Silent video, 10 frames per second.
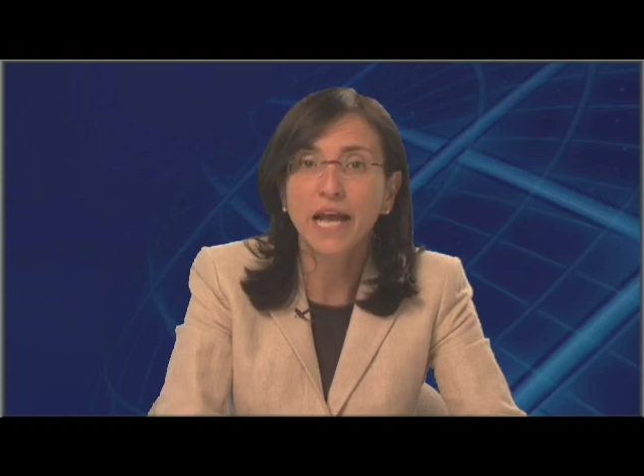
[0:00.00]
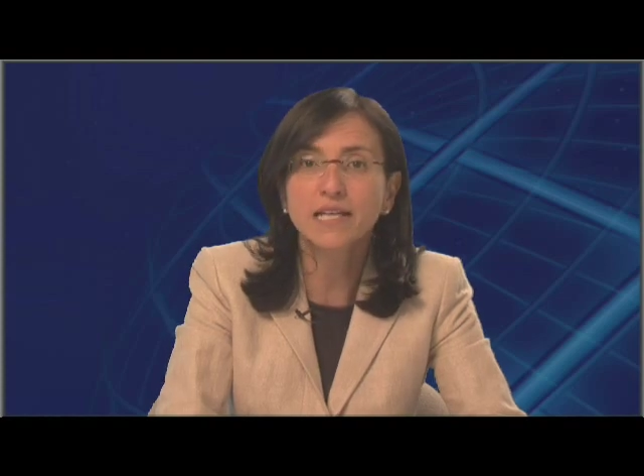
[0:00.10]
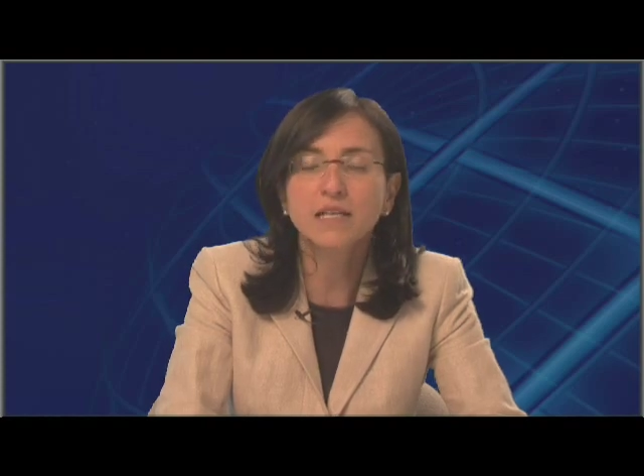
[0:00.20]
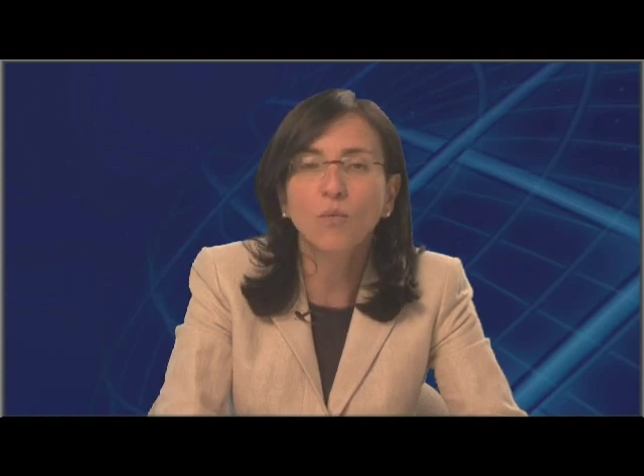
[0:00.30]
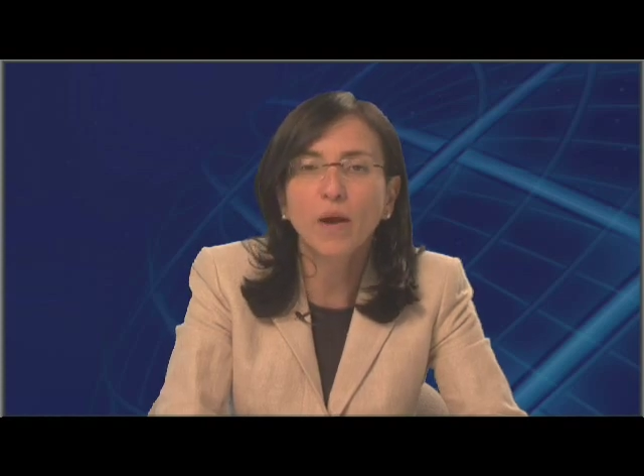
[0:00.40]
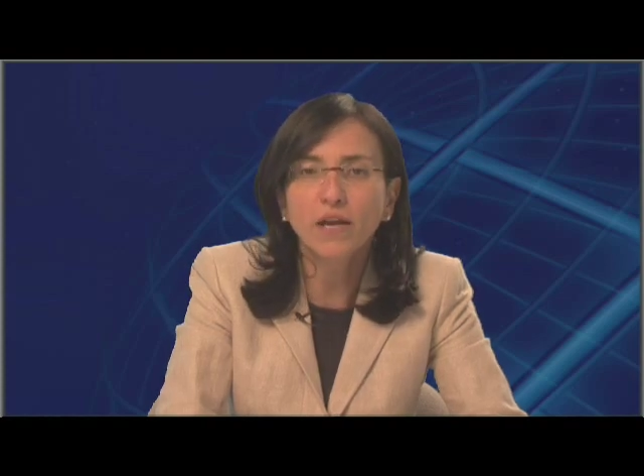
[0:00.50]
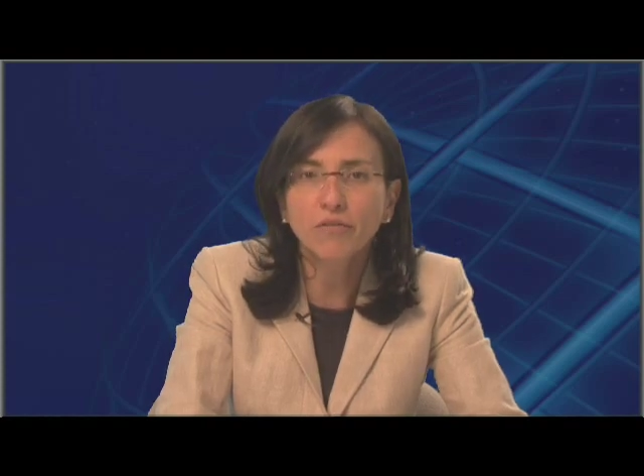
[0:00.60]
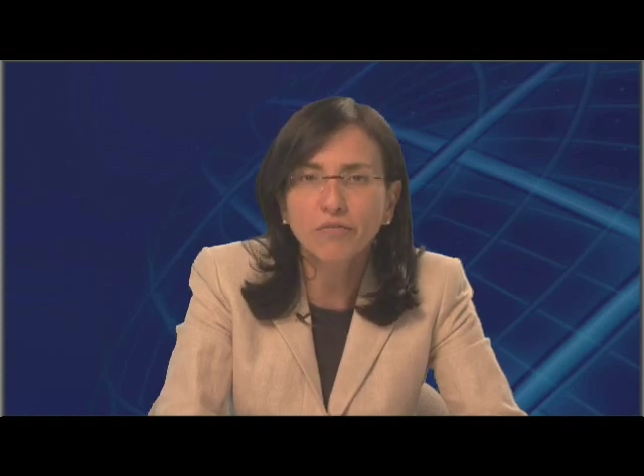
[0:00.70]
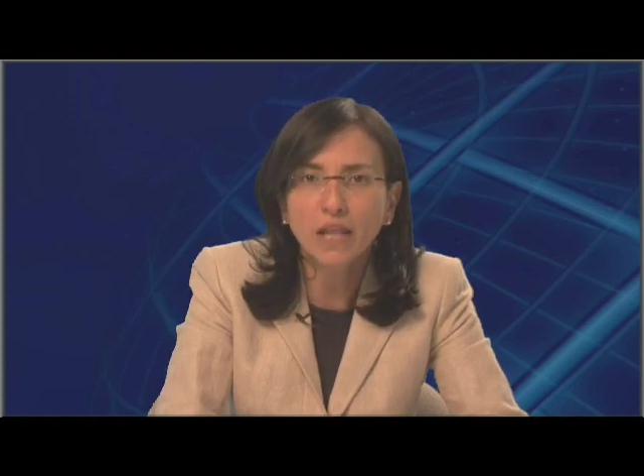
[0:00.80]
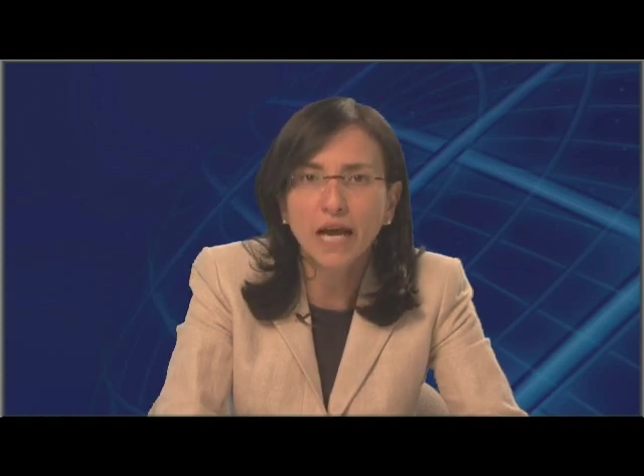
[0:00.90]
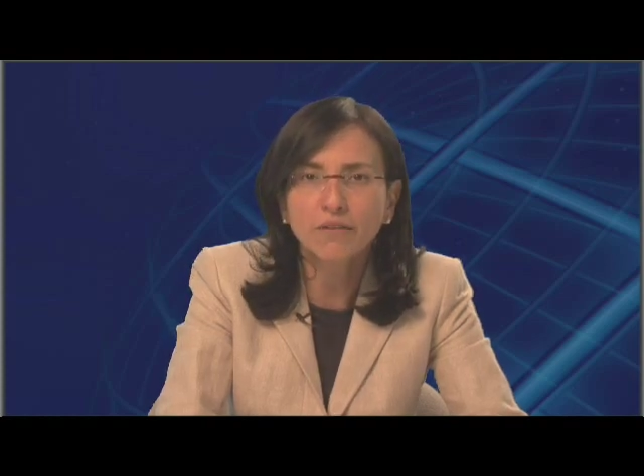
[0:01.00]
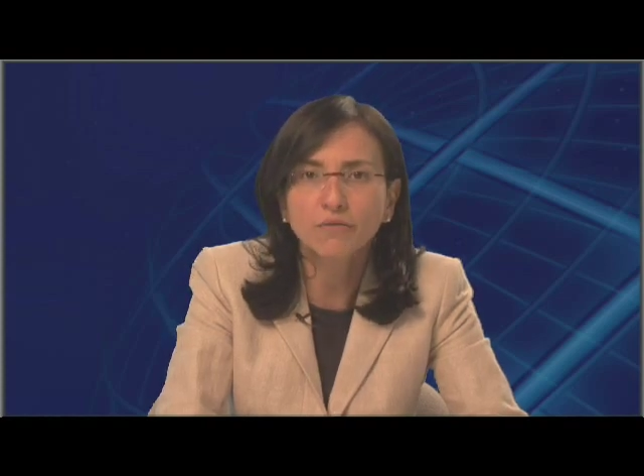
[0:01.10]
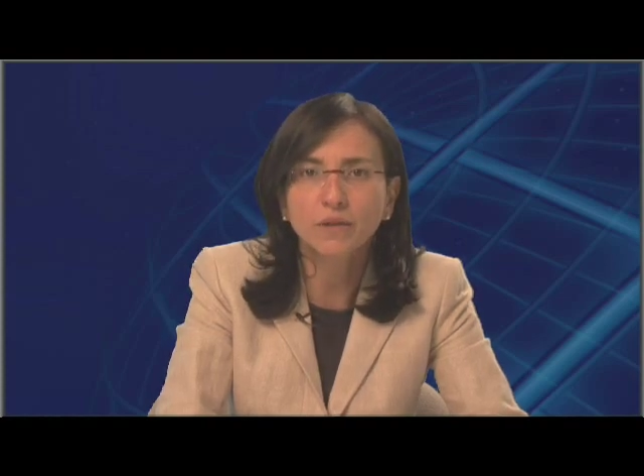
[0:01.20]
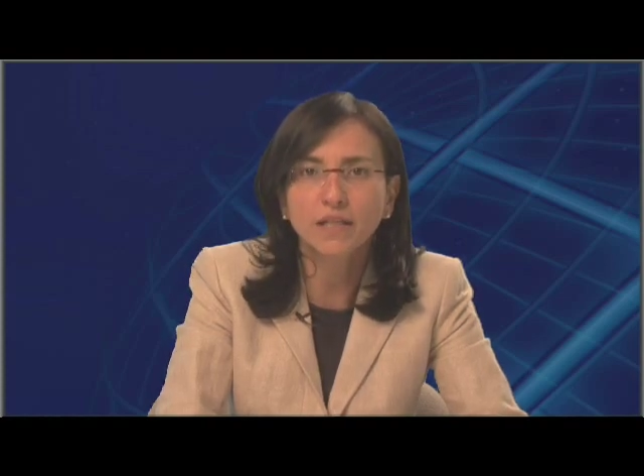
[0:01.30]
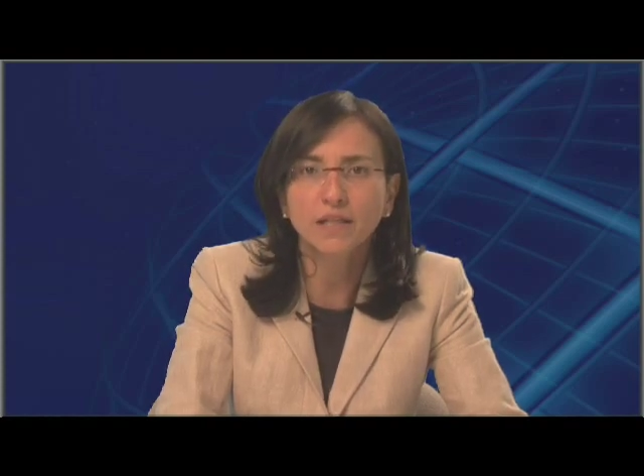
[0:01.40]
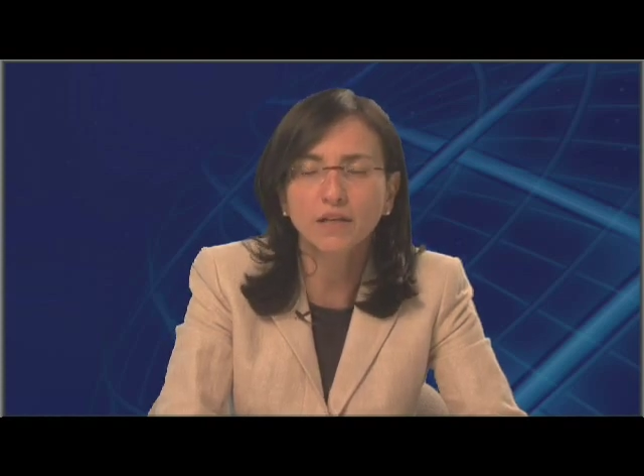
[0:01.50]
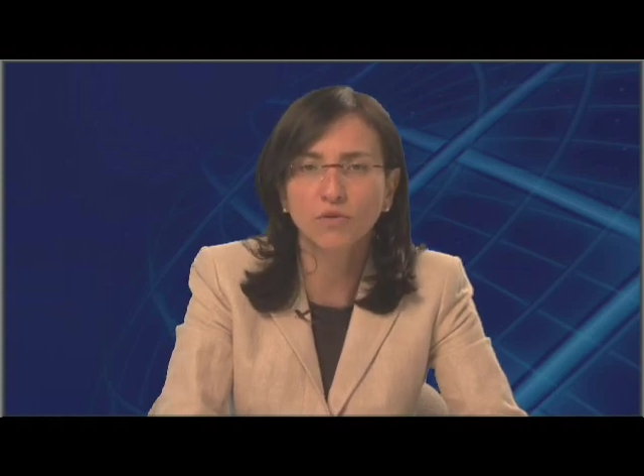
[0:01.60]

as a way of life within the